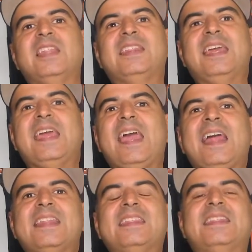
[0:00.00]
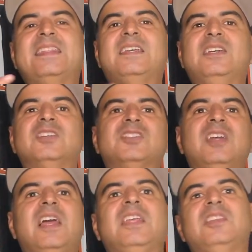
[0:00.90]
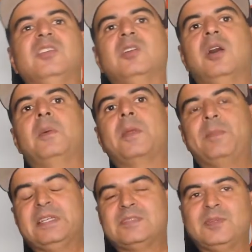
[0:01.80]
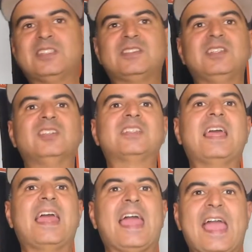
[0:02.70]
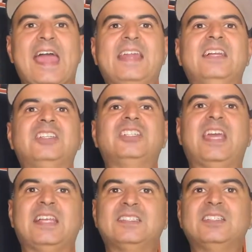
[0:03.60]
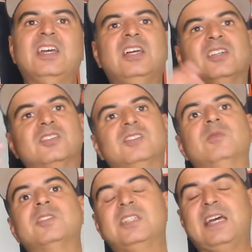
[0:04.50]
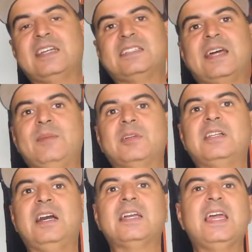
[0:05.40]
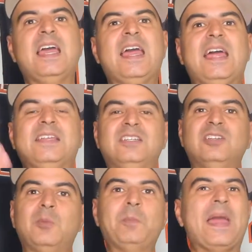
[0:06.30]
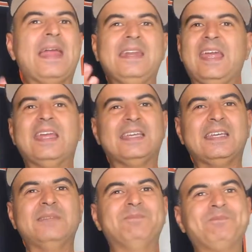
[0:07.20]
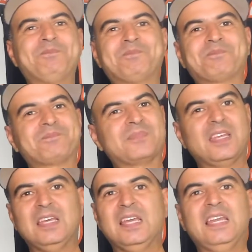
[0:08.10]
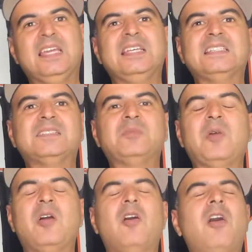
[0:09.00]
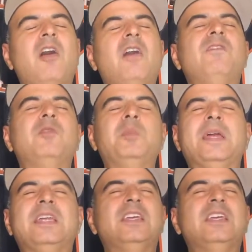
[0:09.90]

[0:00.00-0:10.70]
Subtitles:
They had, because, you know, the Pittsburgh Steelers had a chance because there was a lot of time on the clock. And, you know, Matt Nagy, he is awful, man.